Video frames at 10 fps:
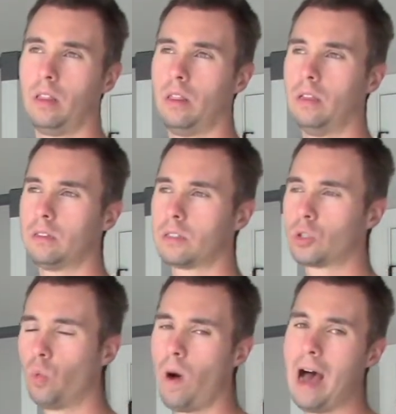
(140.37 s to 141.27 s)
The
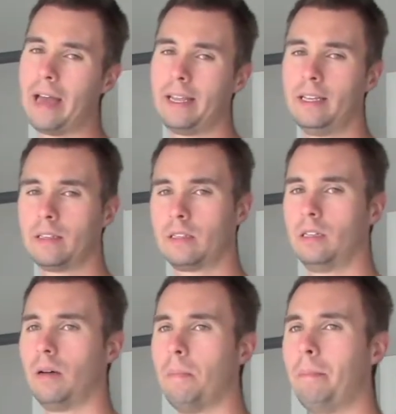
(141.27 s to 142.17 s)
squat is
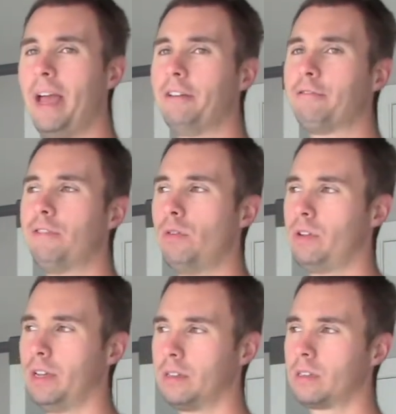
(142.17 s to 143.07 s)
the main
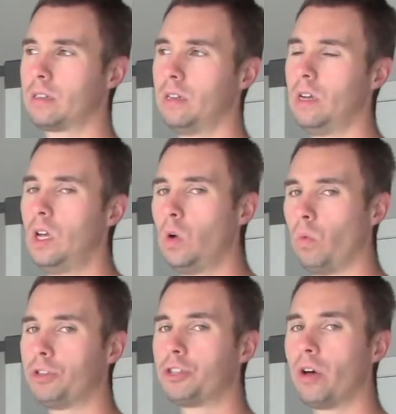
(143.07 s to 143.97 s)
focus,
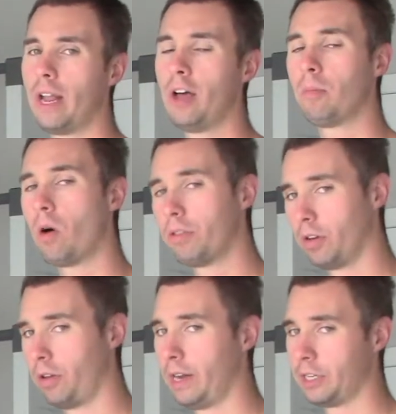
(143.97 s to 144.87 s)
which is going to help all the
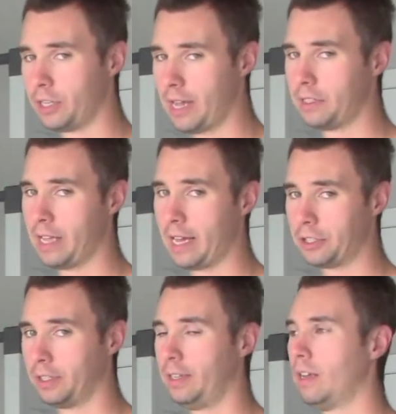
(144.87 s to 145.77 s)
other exercises
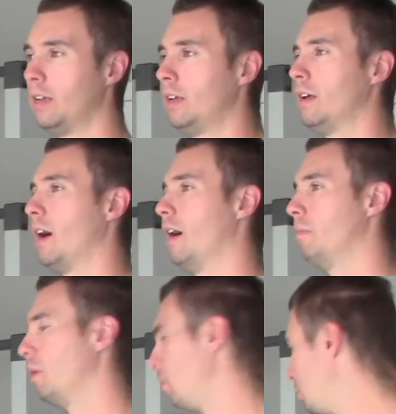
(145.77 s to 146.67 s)
actually.
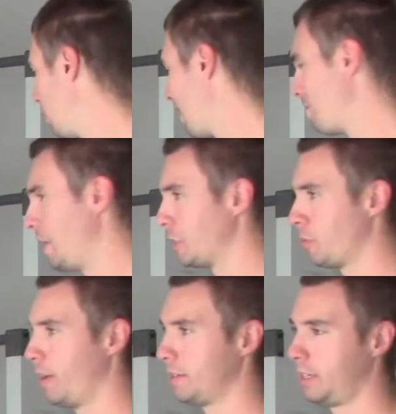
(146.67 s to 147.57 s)
But we do have bench
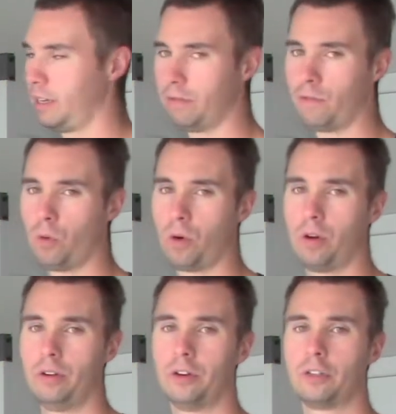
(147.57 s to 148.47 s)
press in
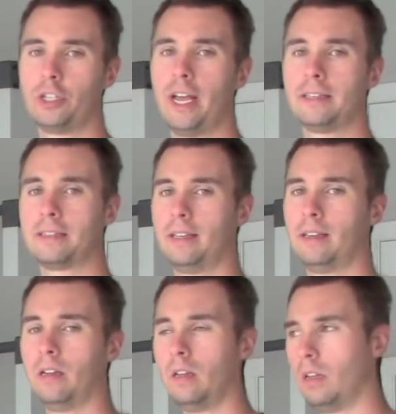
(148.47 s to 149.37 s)
for your chest and
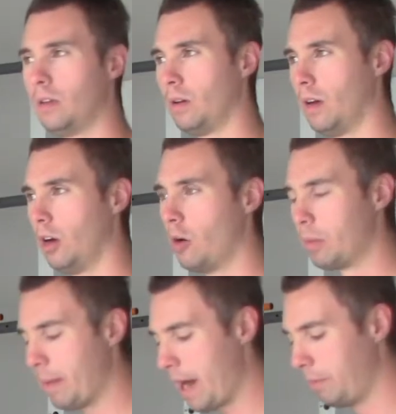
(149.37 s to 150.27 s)
upper
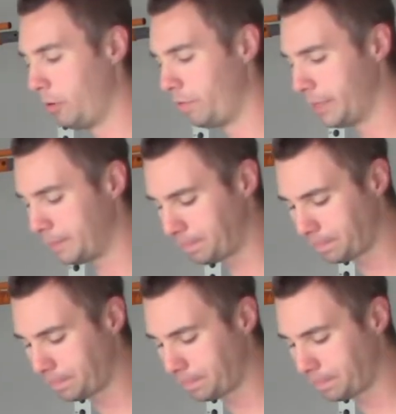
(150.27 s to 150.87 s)
body movement,